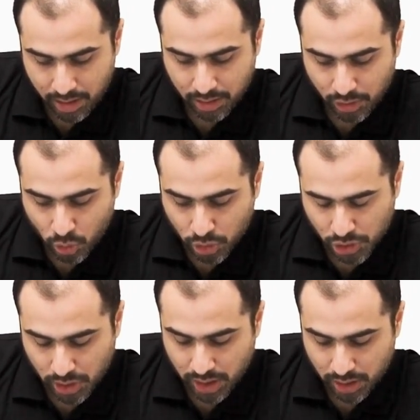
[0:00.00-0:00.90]

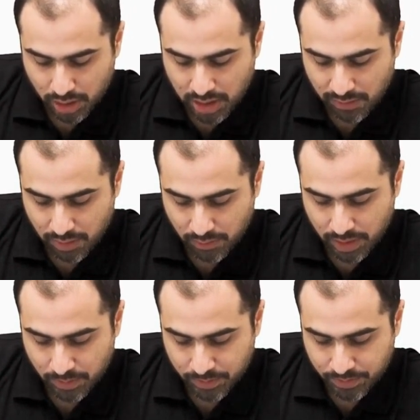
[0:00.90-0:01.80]
Usually level
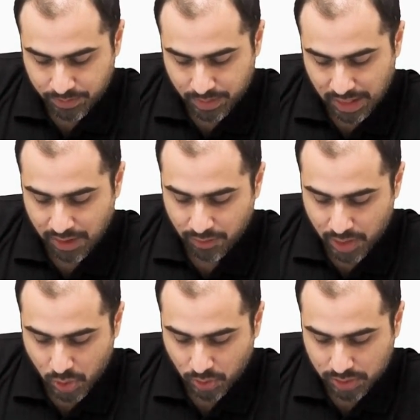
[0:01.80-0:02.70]
1, level
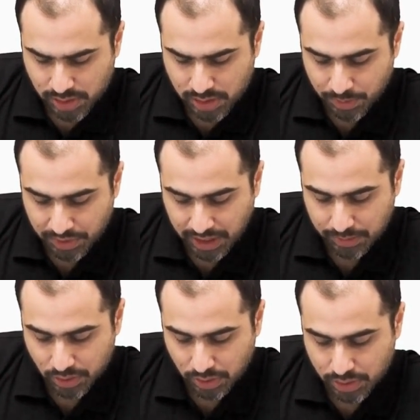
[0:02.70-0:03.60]
2,
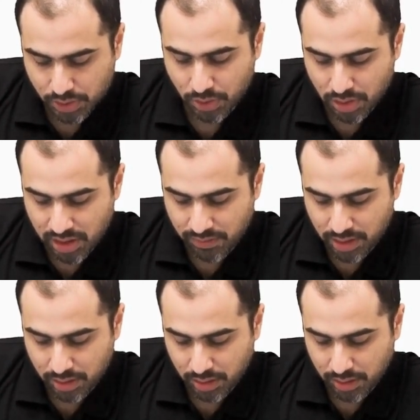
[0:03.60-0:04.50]
sometimes also level
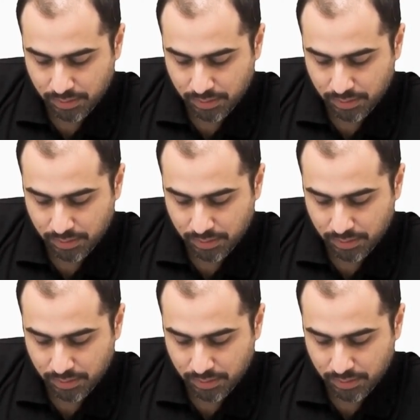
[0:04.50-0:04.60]
3.